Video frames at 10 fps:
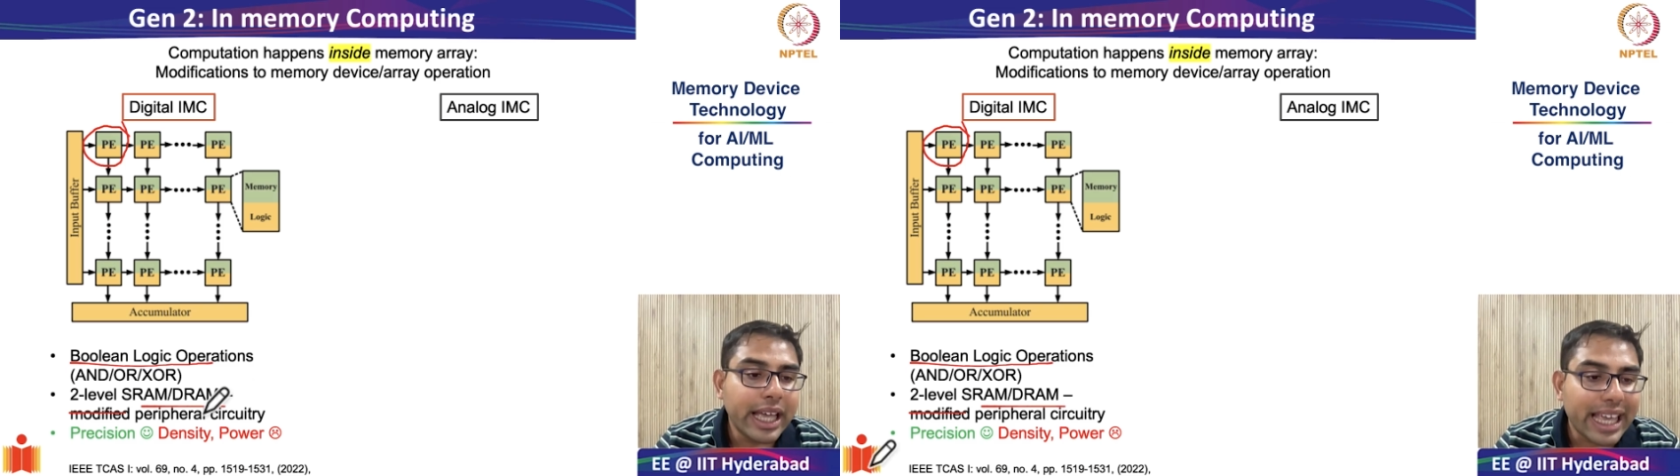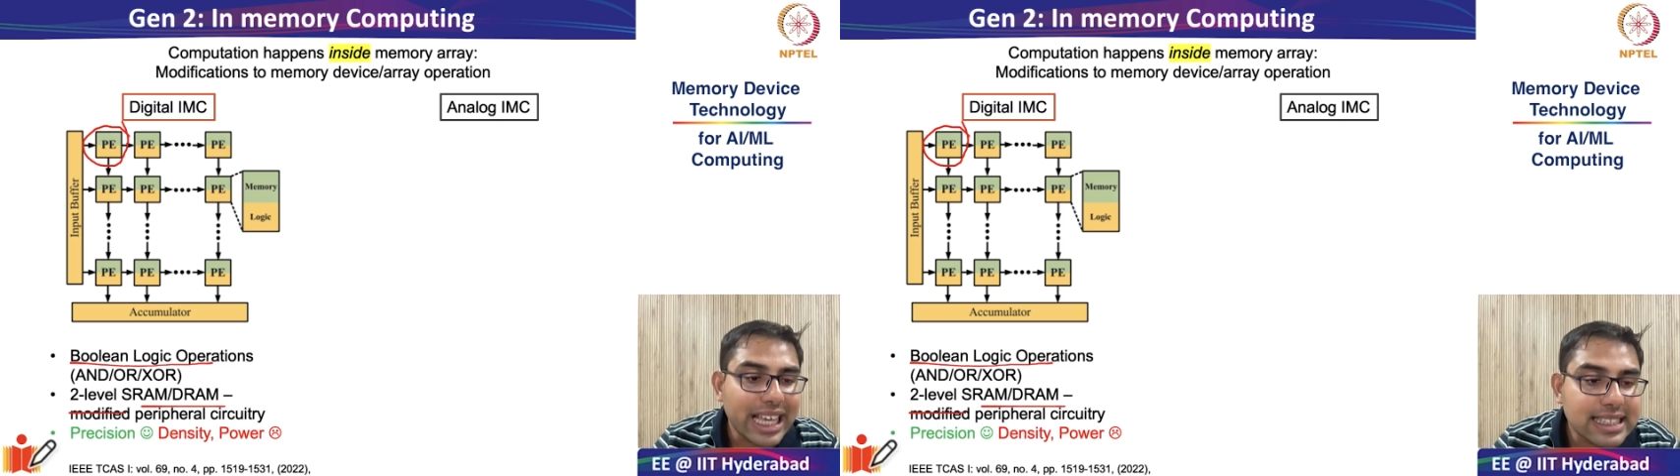
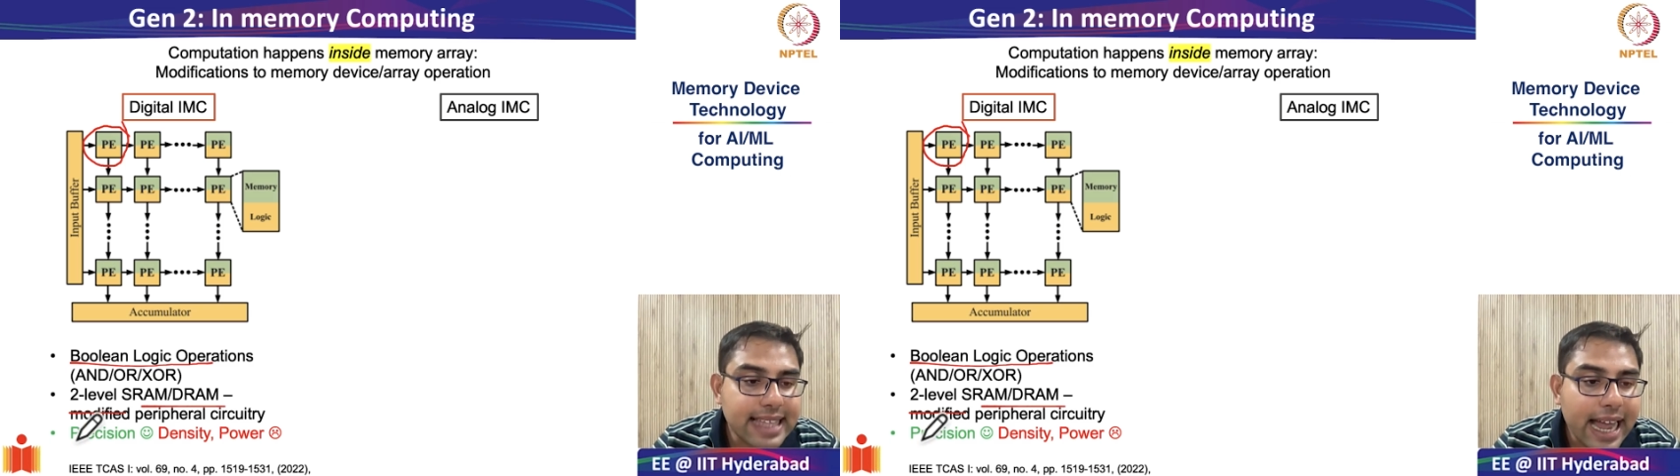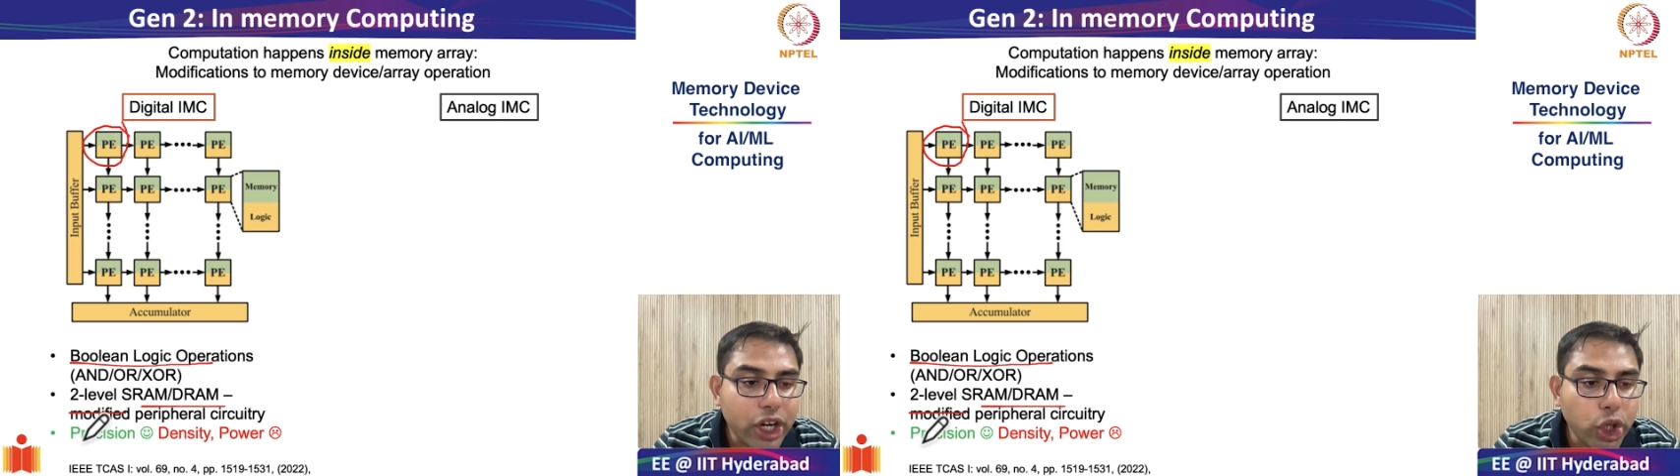is
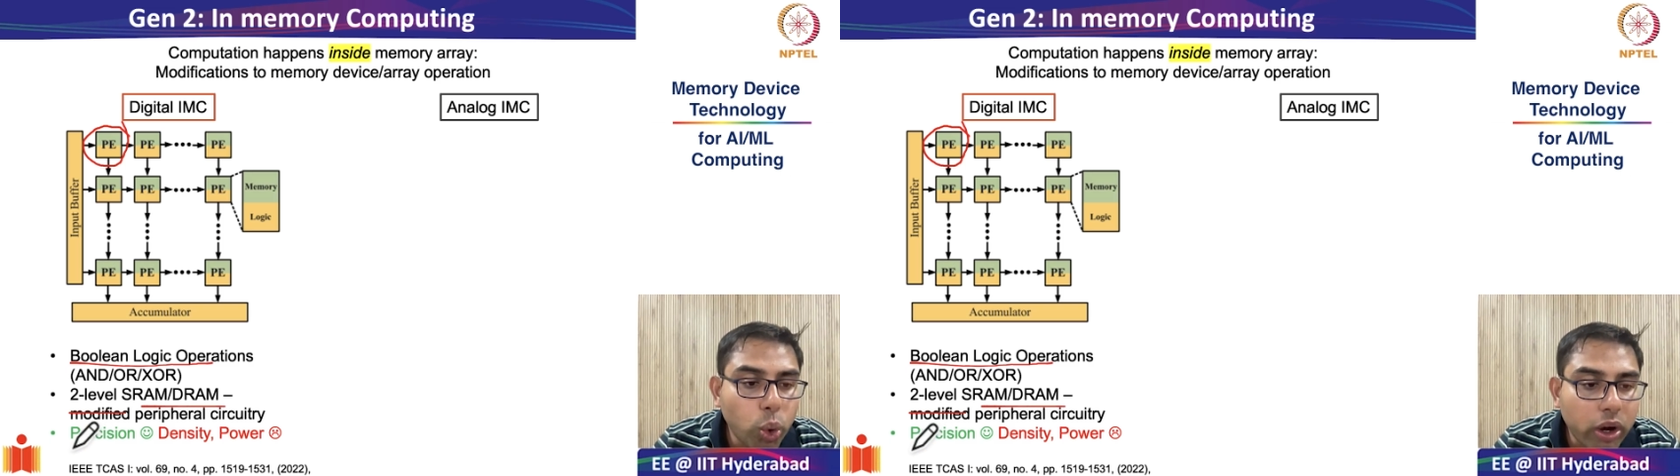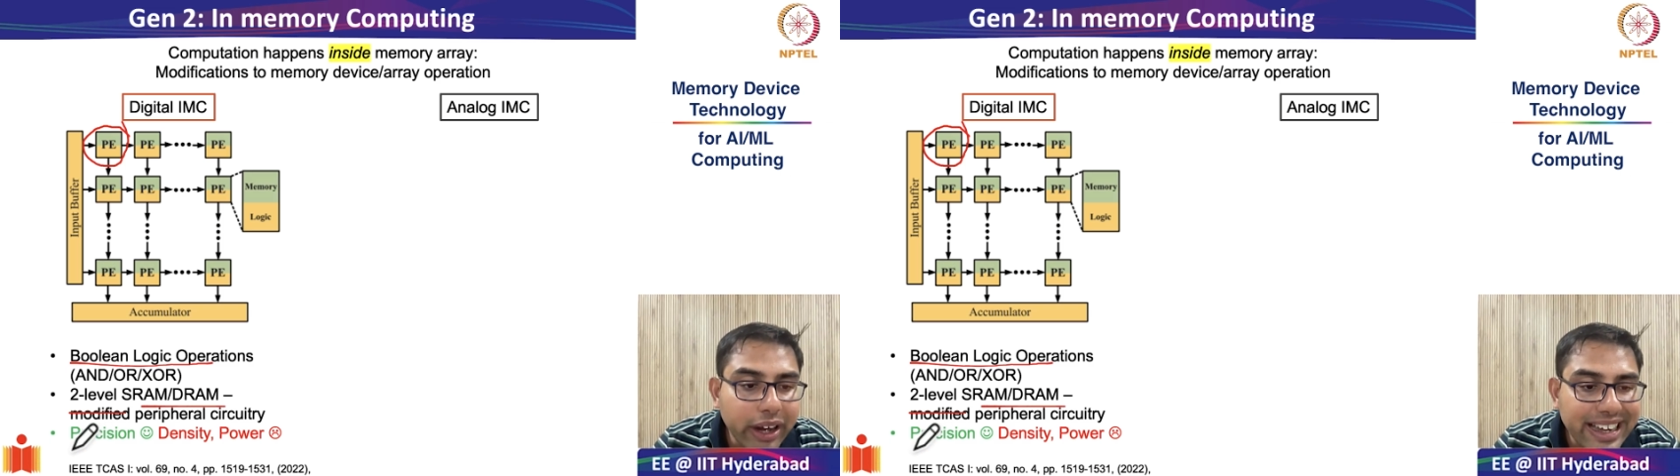that
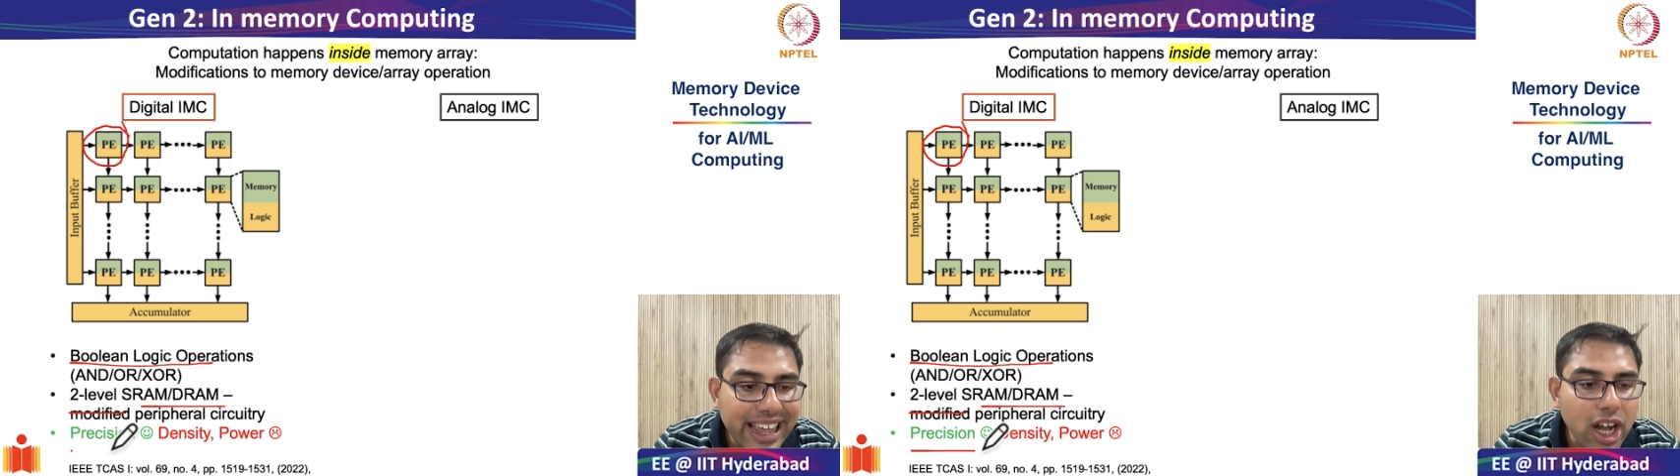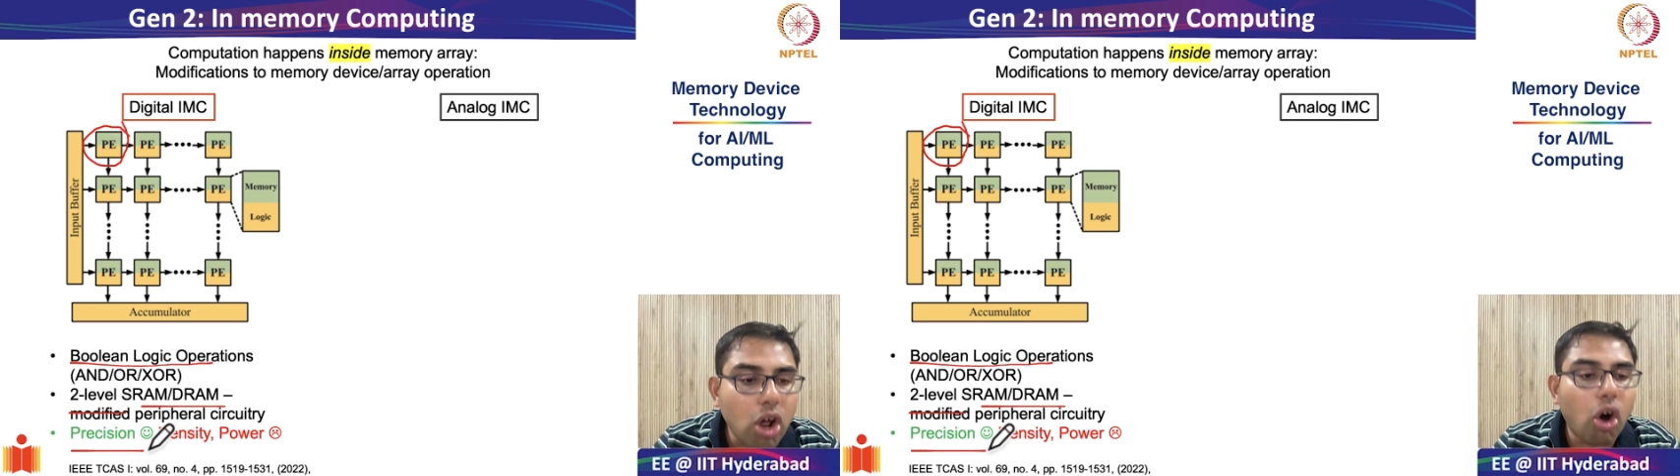you retain